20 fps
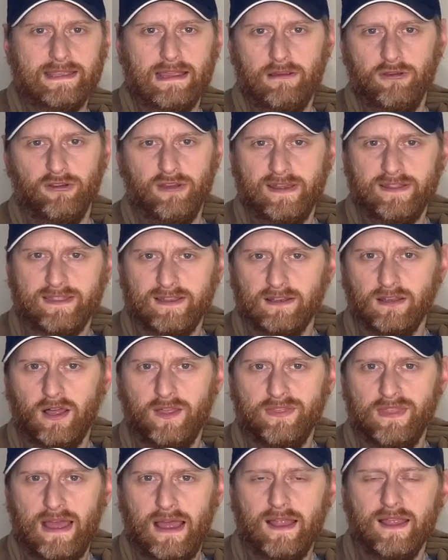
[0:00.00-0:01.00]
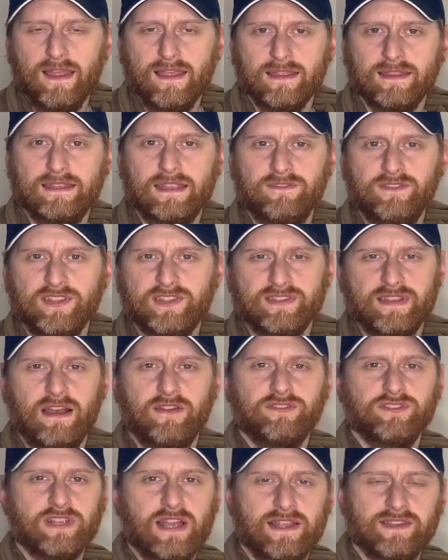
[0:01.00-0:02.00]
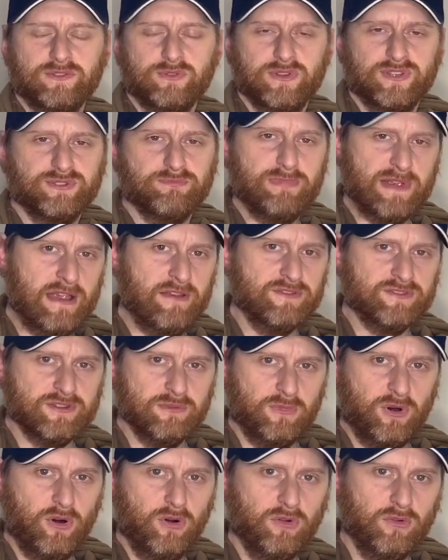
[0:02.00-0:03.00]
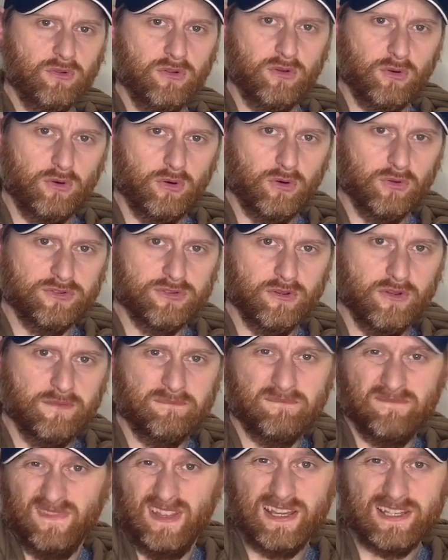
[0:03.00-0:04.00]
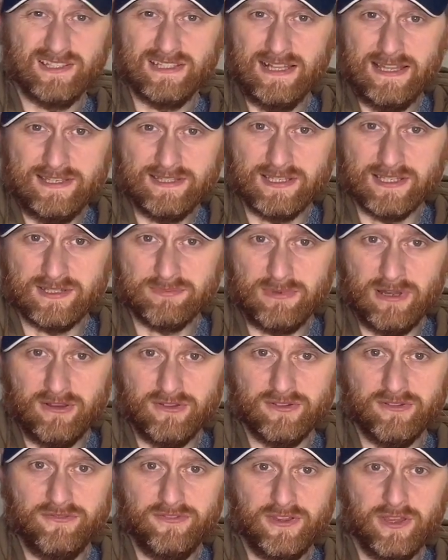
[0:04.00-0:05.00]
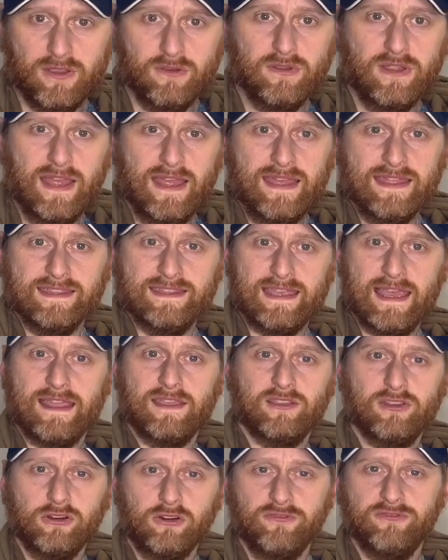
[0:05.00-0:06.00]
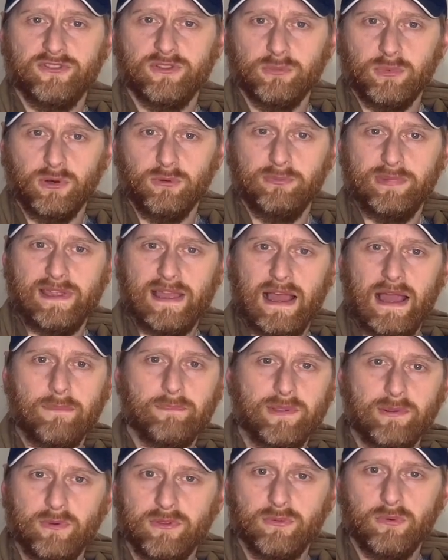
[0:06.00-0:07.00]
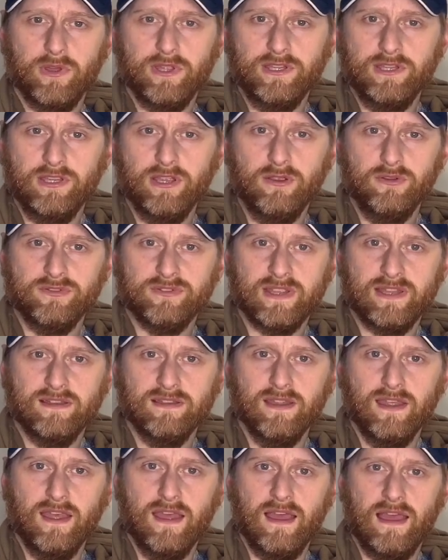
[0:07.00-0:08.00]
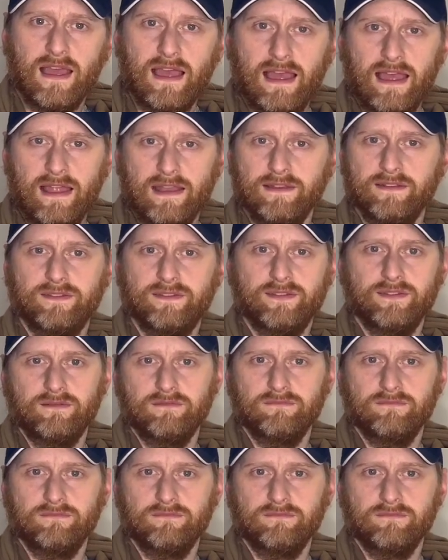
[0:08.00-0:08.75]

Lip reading: carrier or anything like that. Give yourself a chance to experience them all, or to at least experience a few. Get comfortable, be happy with what you're using, and